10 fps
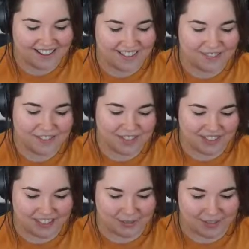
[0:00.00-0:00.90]
love
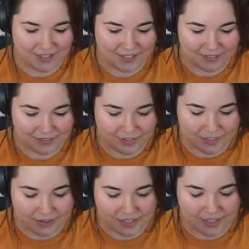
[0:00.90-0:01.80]
doing this one too.
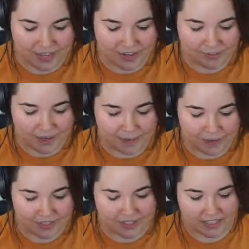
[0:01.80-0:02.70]
This was kind of my
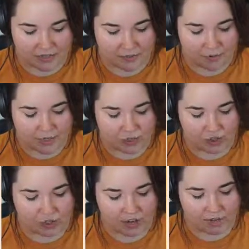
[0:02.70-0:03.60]
most successful
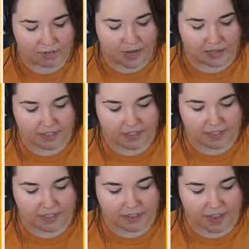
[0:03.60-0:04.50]
mixture of
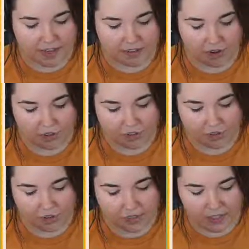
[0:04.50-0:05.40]
painting and also
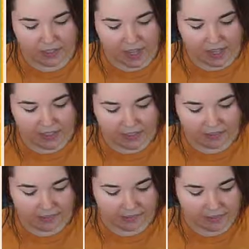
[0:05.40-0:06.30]
using line
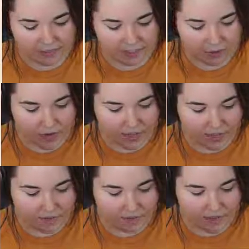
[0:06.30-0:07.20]
in a way
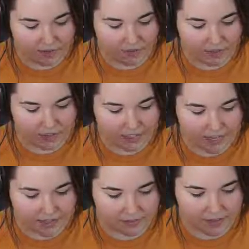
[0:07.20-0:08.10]
that felt very
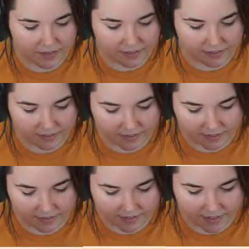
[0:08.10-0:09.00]
satisfying.
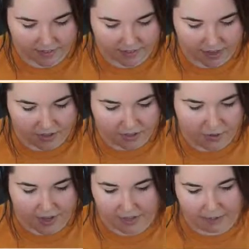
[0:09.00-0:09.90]
Also,
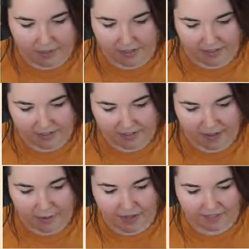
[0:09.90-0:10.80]
honeybees.
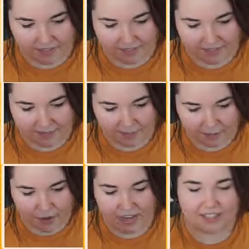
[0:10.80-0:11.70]
Come on.
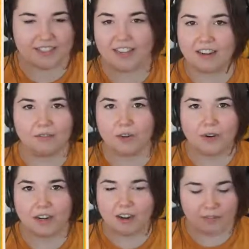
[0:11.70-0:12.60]
Why isn't that
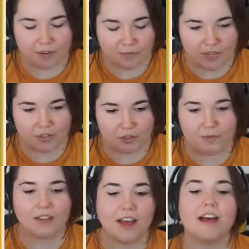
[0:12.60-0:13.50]
everywhere? Every bee should
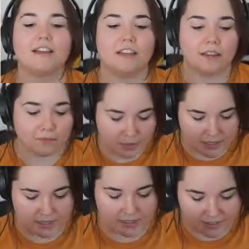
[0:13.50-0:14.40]
be a honey
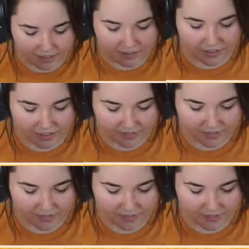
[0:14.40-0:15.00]
bee, literally.